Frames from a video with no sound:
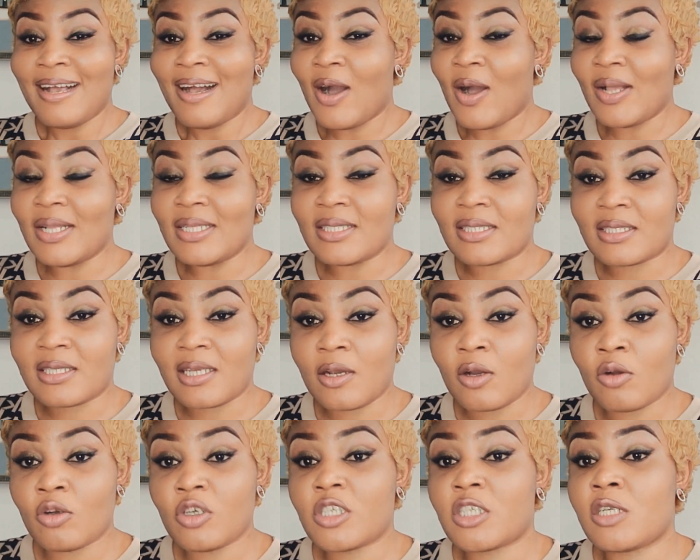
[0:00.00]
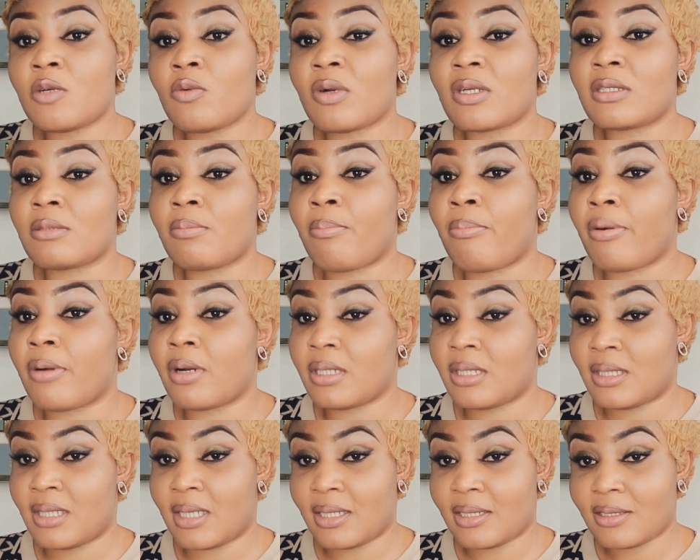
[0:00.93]
Until she was
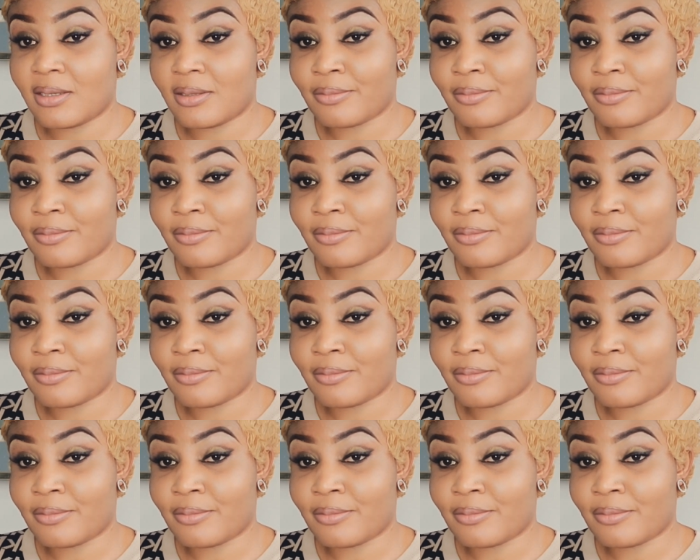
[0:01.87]
busted,